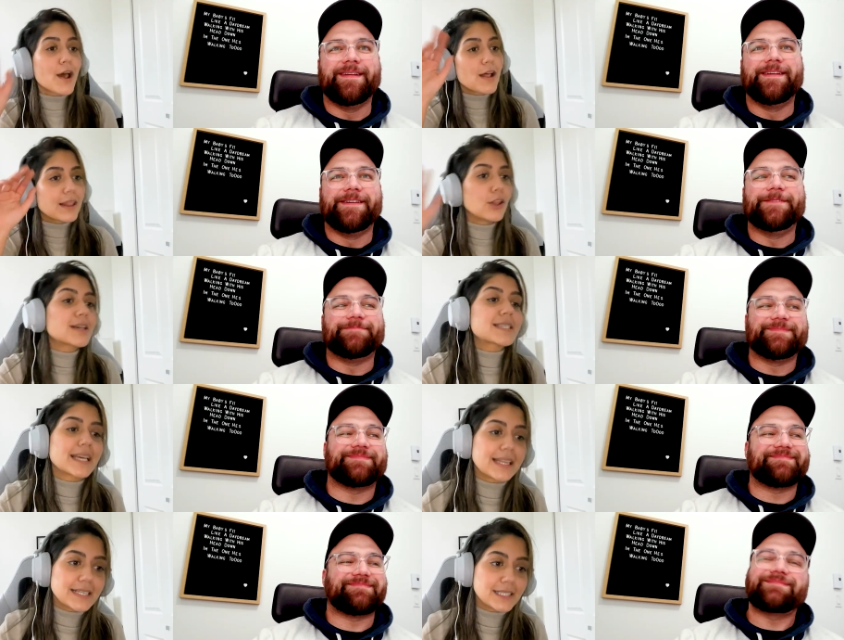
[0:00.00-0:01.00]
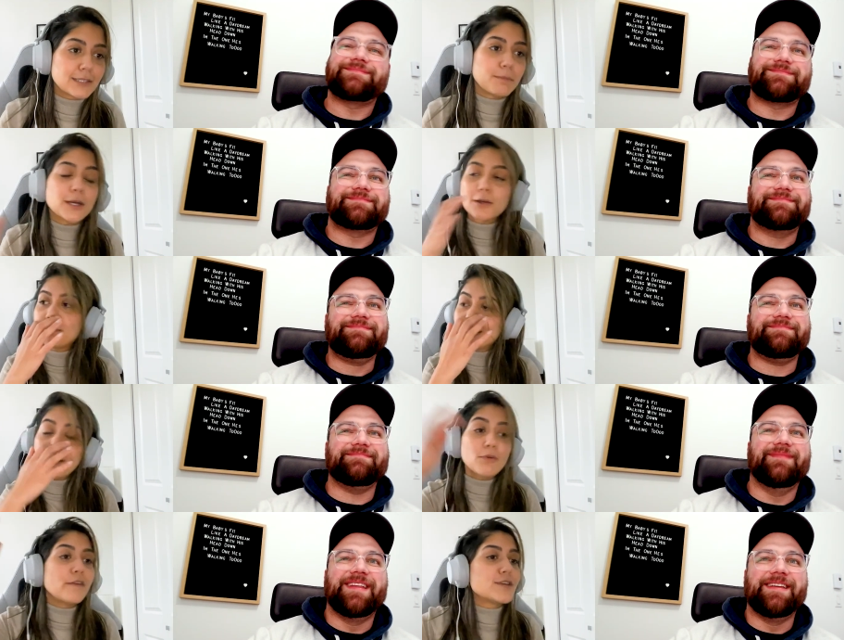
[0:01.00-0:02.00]
Speaker 1: looks like they disappeared, but they
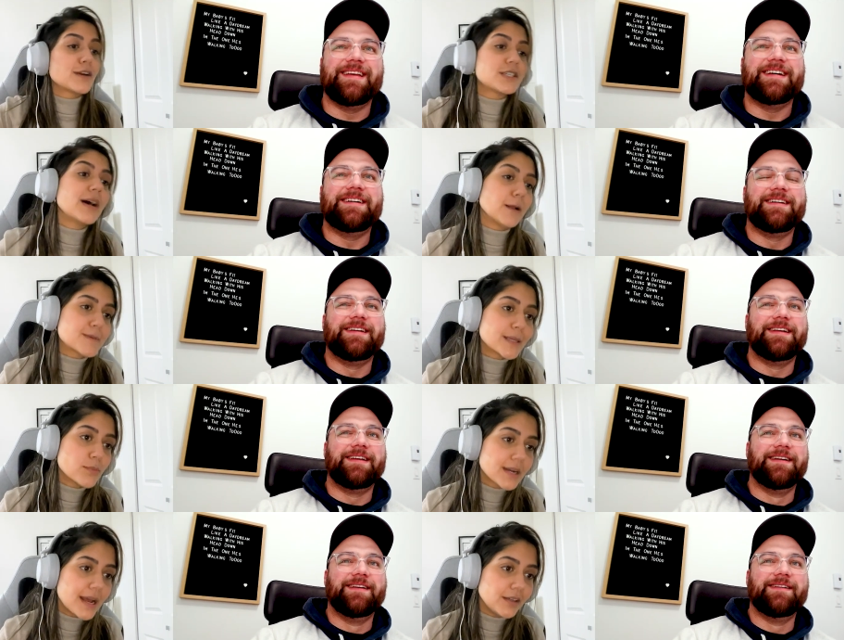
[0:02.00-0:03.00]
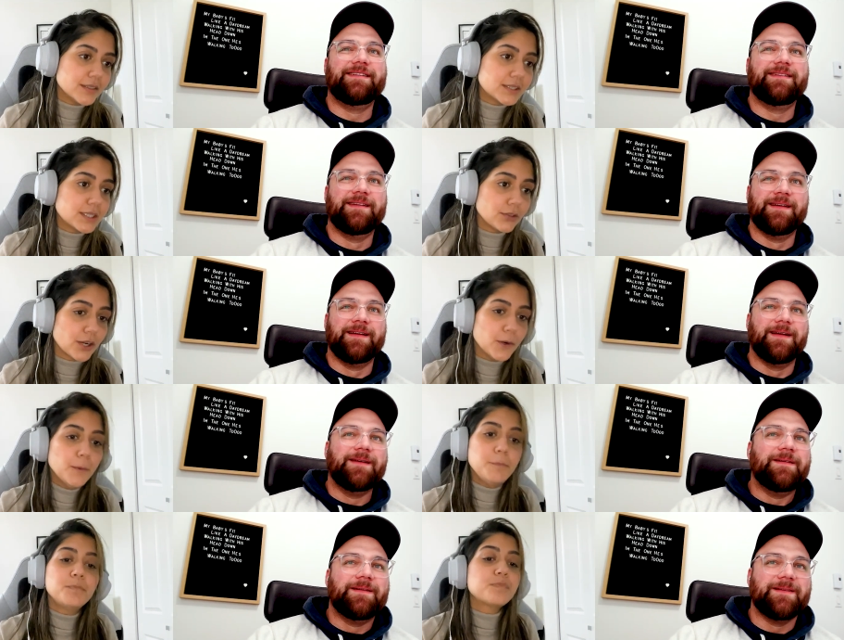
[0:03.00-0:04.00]
moved on to yeah. help someone else, you know?
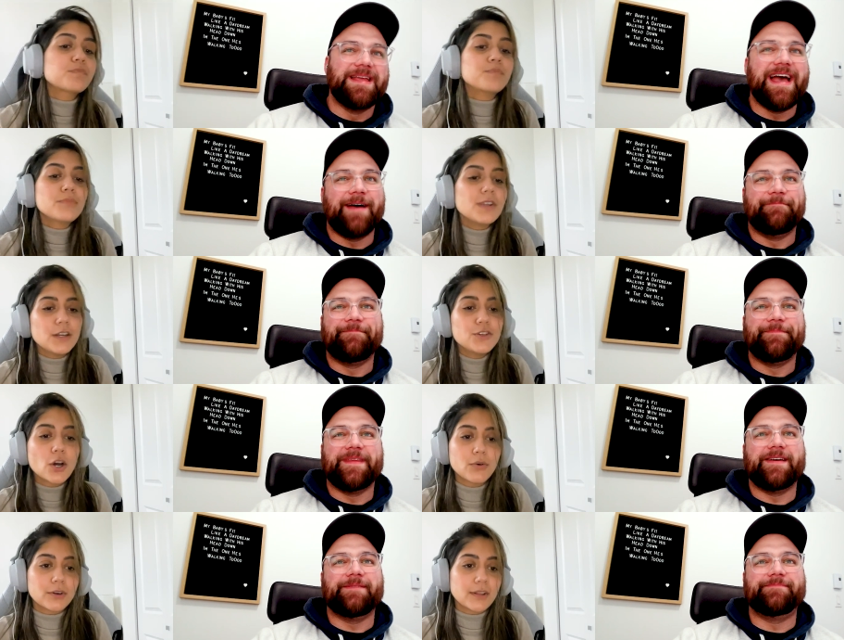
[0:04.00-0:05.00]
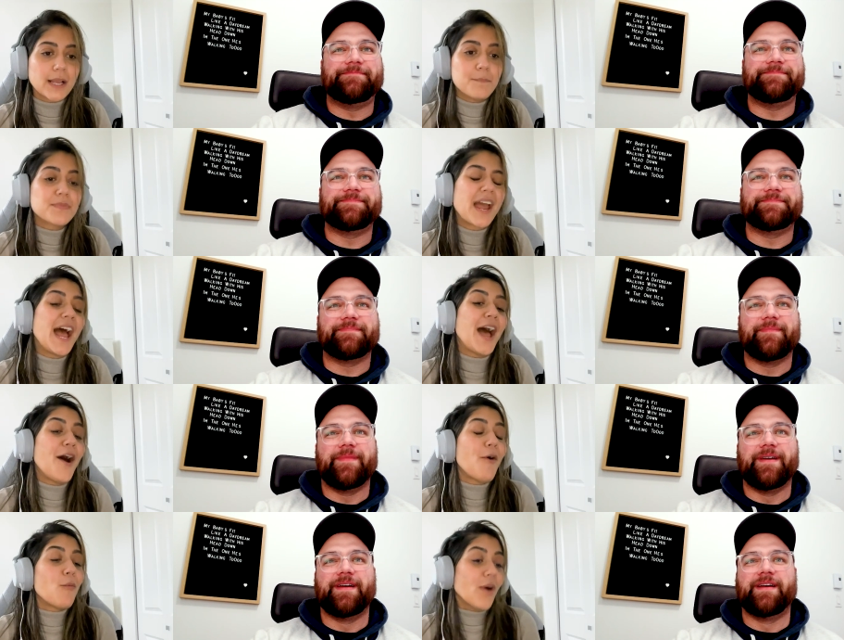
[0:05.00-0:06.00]
Yeah. Totally. Yeah.
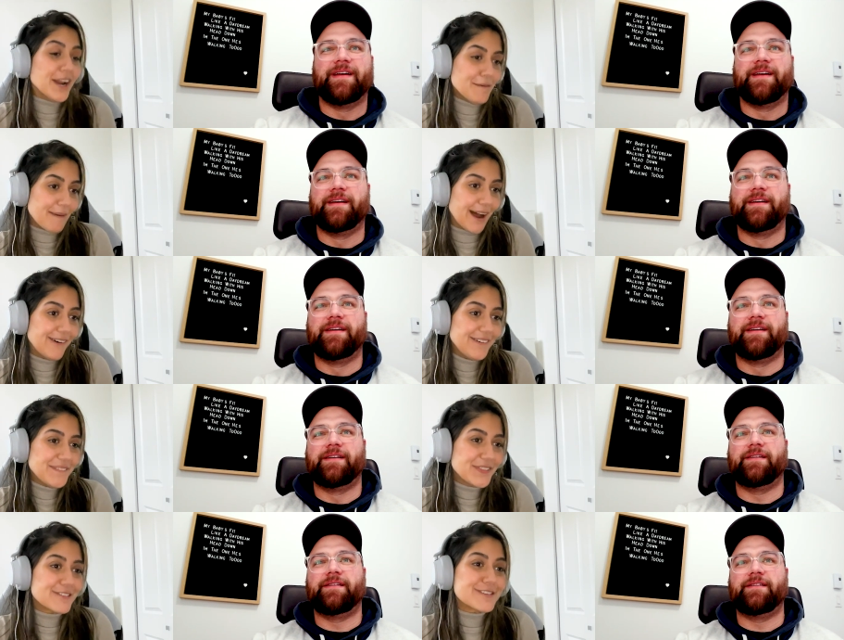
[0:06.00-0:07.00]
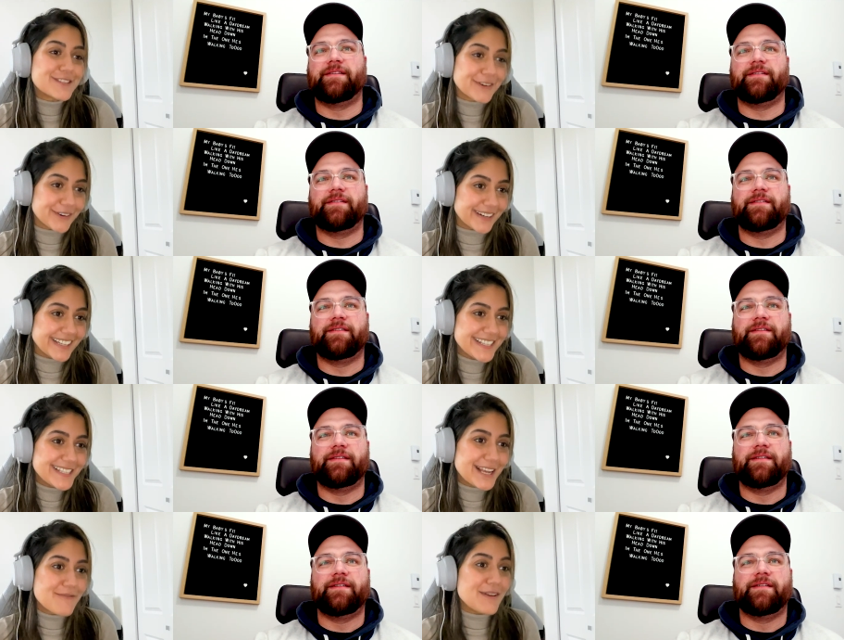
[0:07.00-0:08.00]
What about the stories
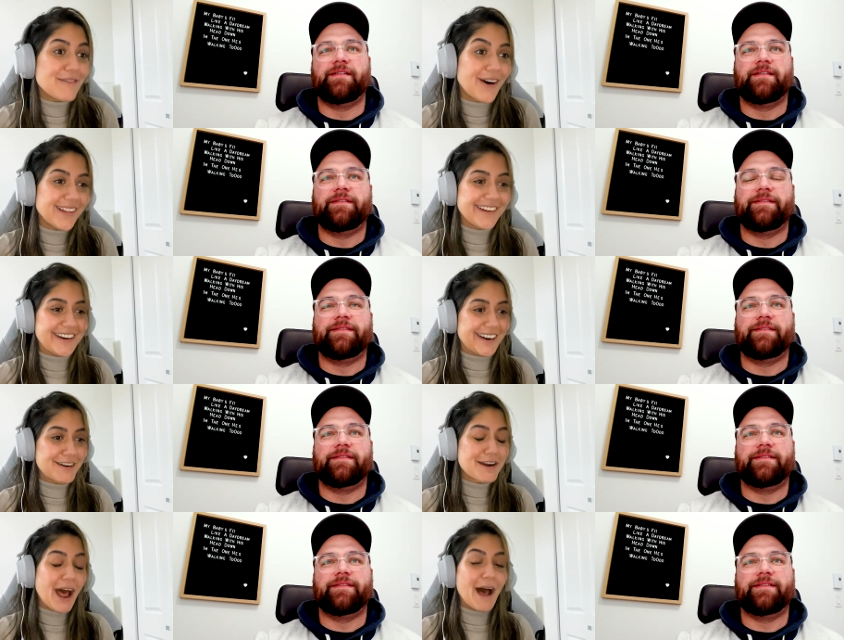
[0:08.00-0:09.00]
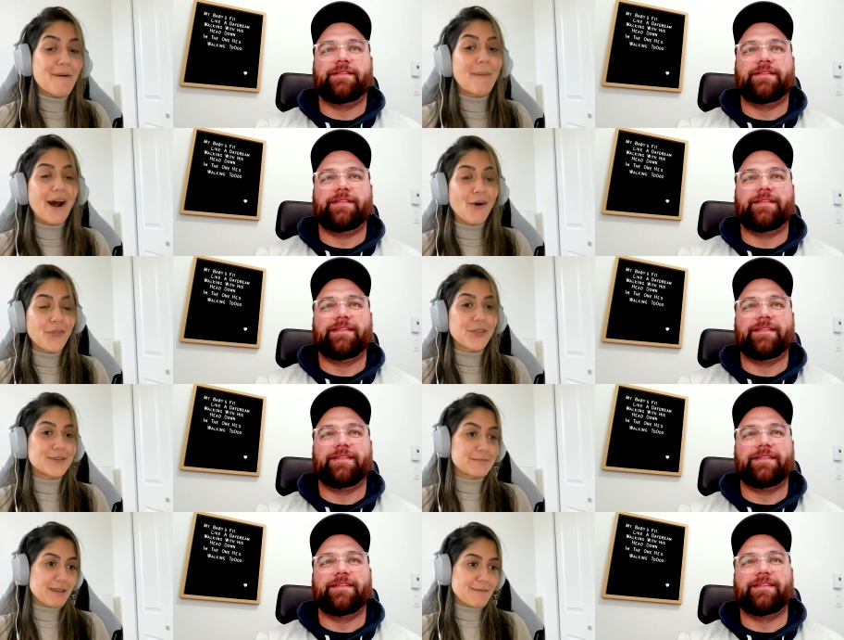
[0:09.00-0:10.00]
that we've all heard about
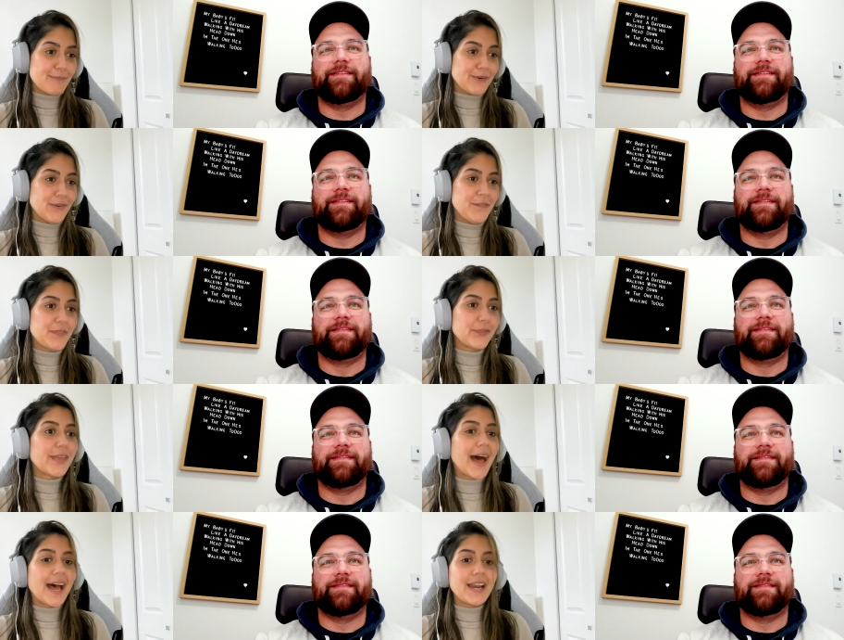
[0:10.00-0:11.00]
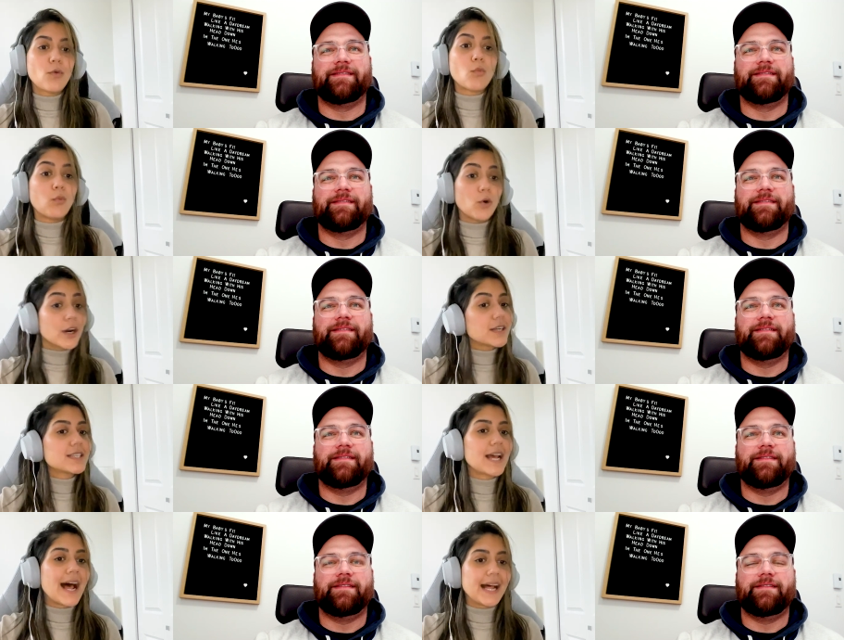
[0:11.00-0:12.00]
those people that worked
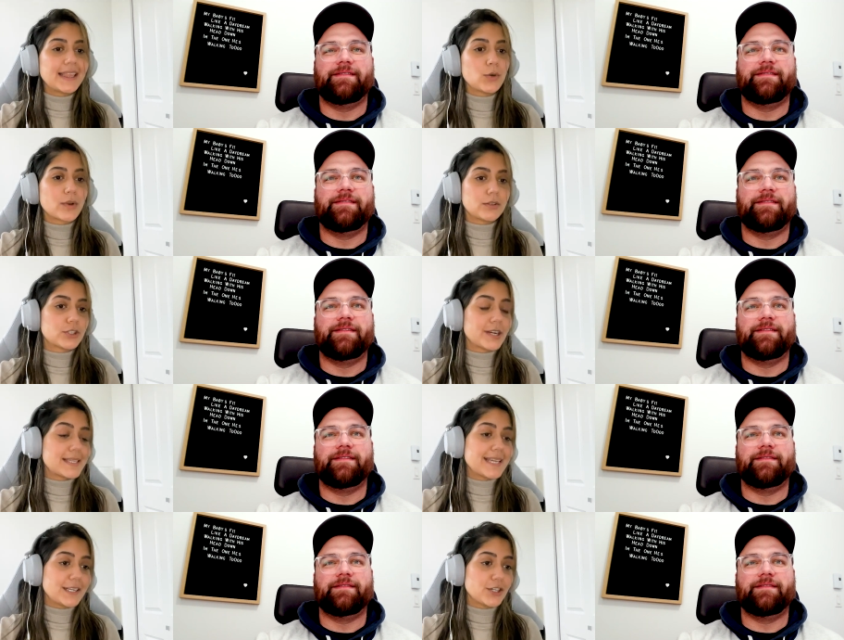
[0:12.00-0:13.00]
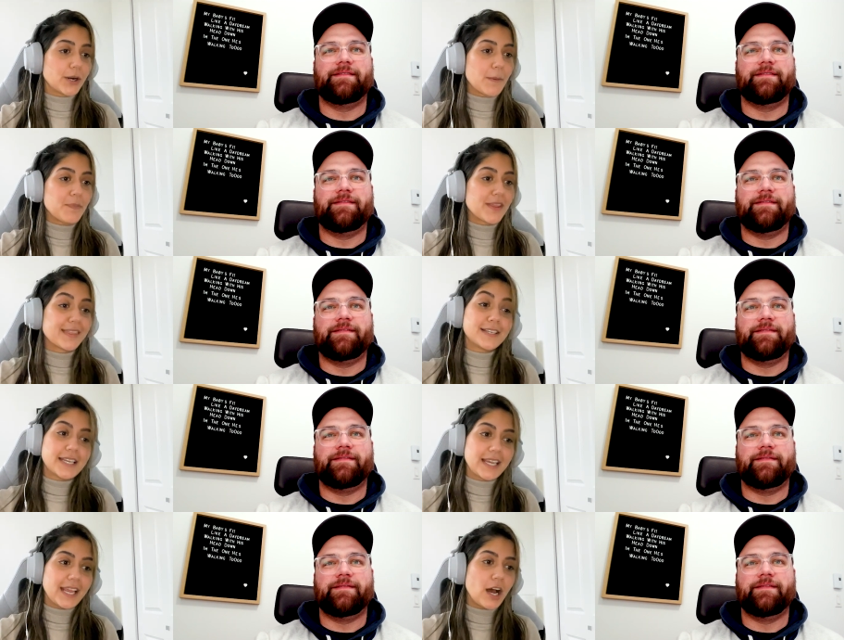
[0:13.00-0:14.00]
at the World Trade Center the
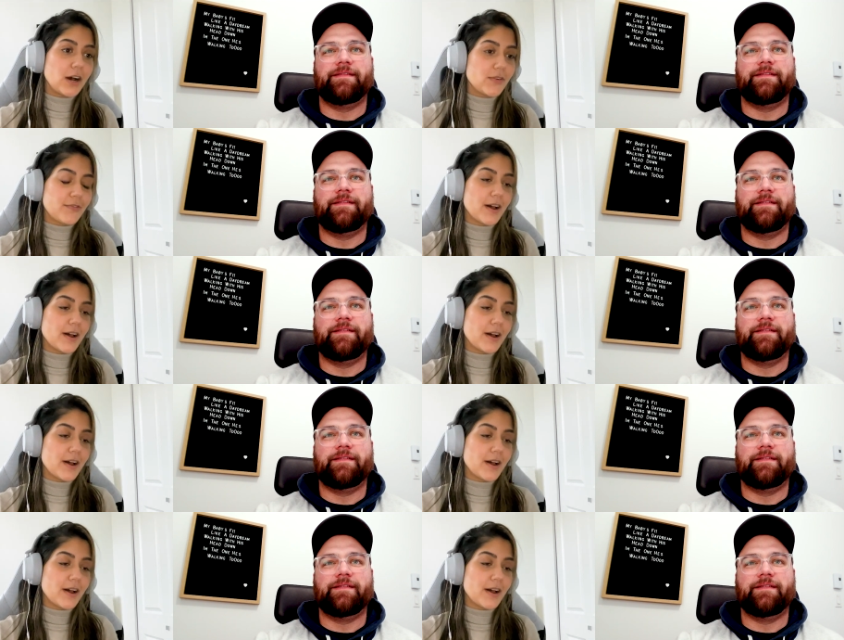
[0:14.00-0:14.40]
day of